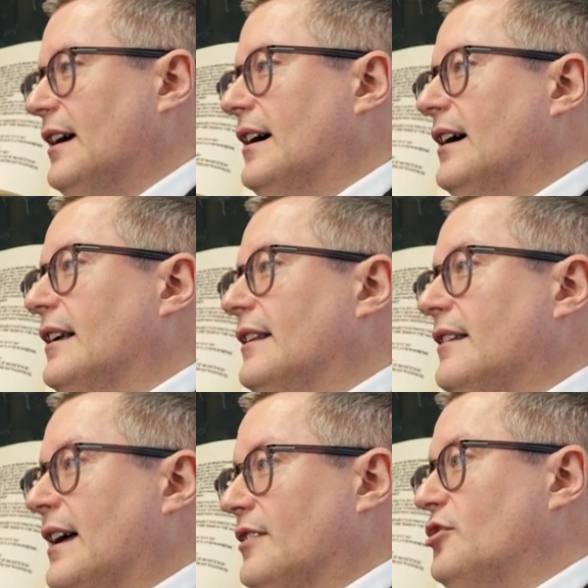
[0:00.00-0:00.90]
And
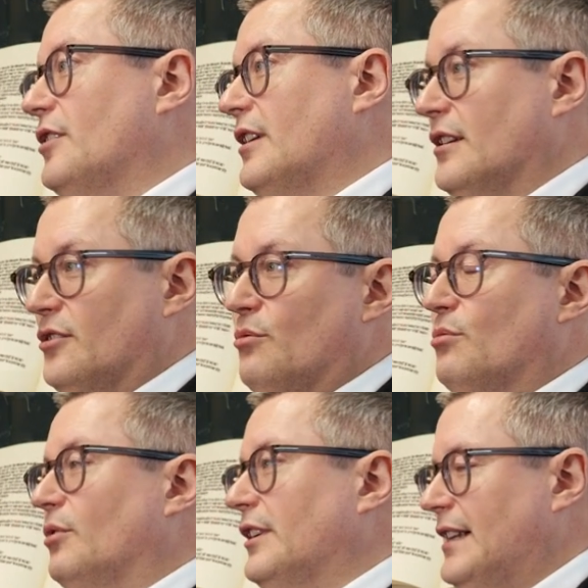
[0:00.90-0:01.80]
that journey is the
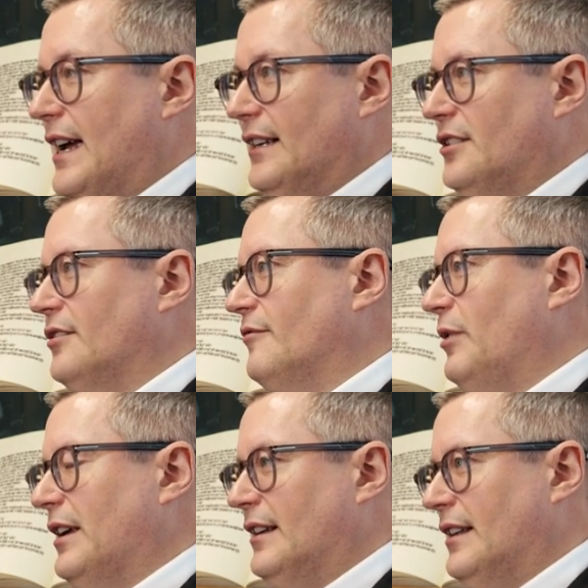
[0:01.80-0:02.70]
whole intention of
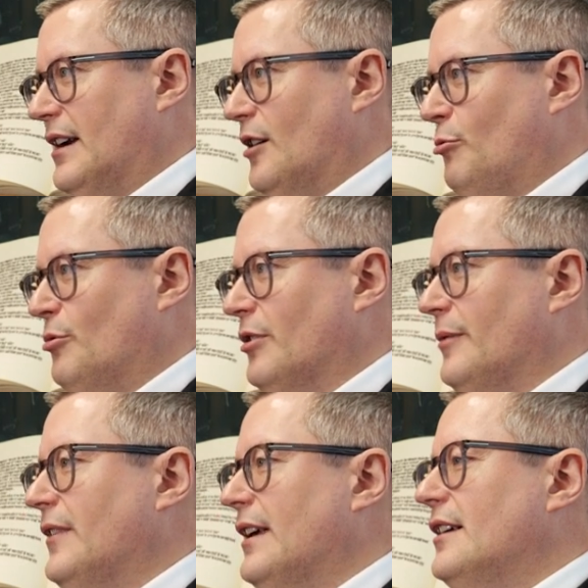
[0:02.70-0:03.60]
being in the airport.
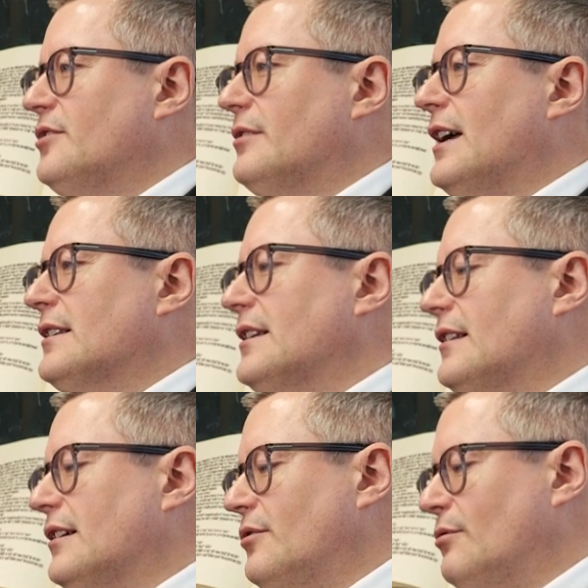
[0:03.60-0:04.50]
So that's
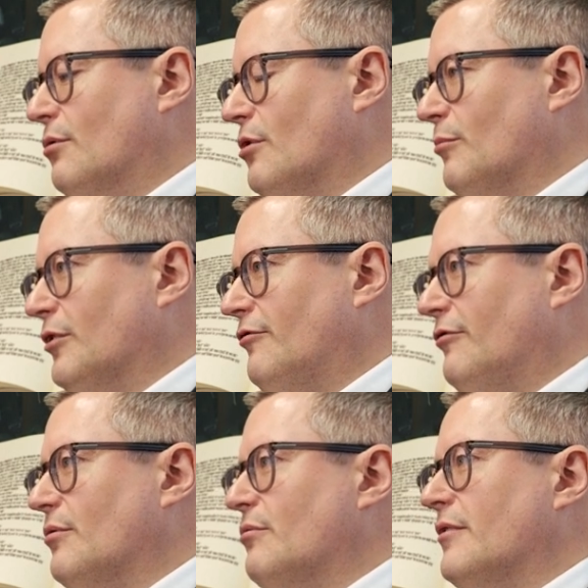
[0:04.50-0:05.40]
like a normal
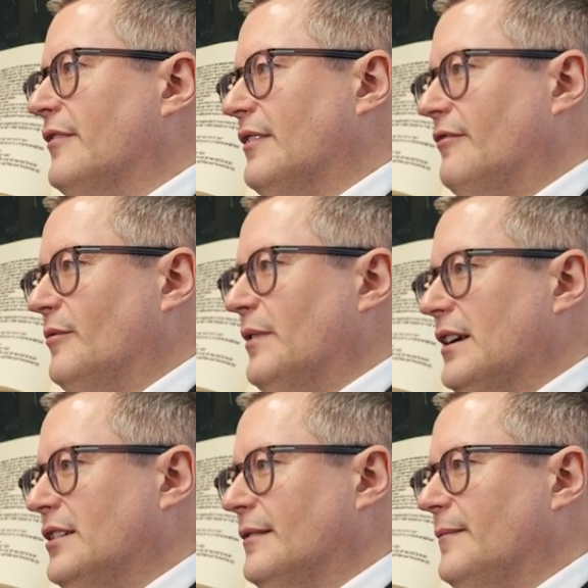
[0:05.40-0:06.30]
flow of
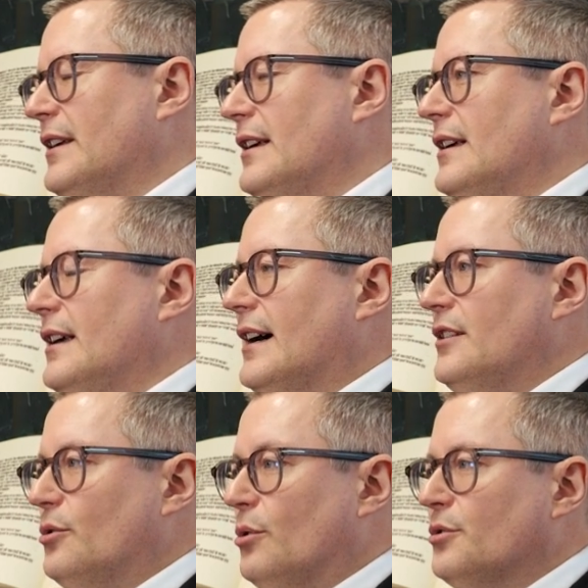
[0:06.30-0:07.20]
information.
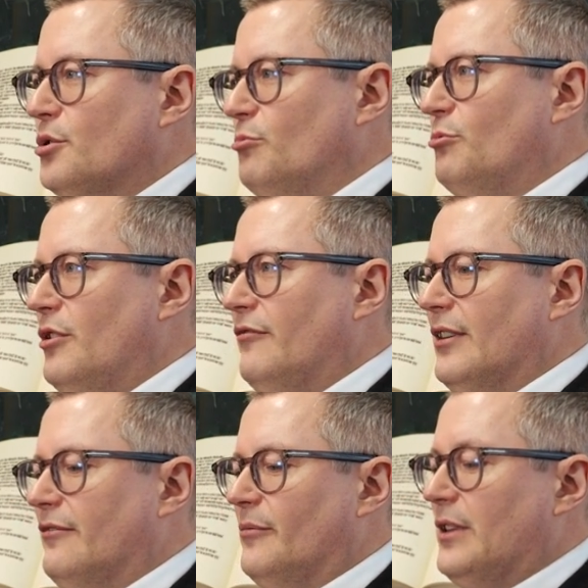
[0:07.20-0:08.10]
And you're also
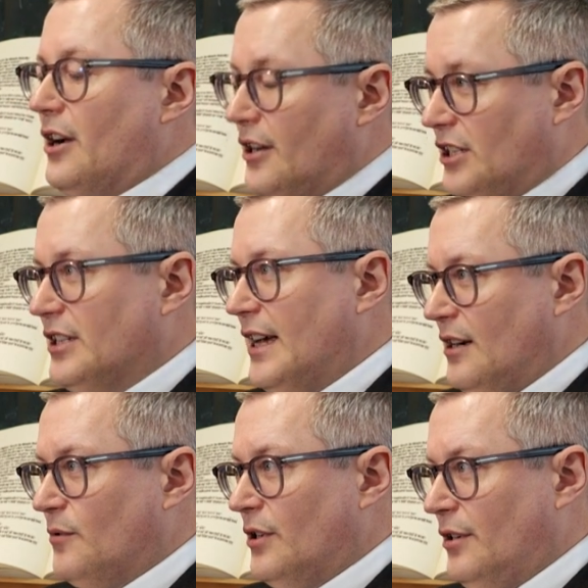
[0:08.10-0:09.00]
moving from the
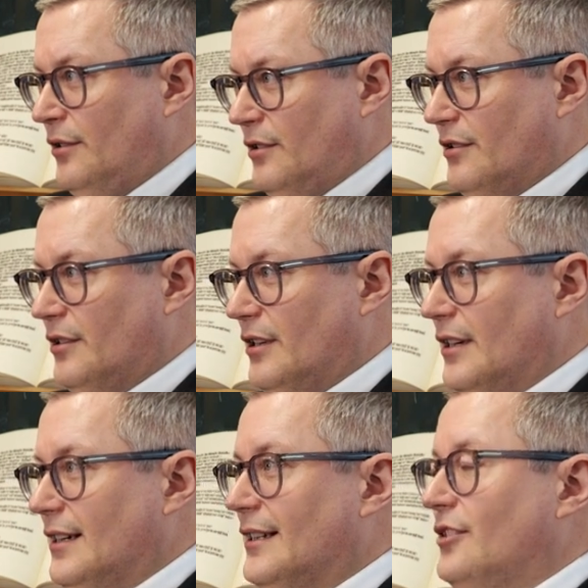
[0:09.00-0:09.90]
outside world
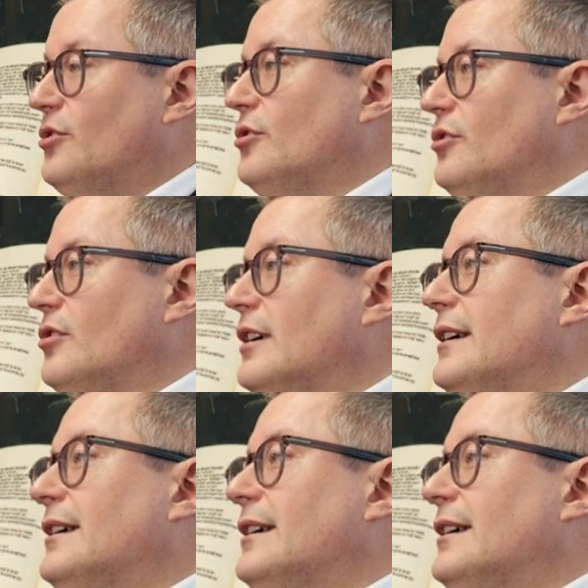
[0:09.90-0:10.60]
to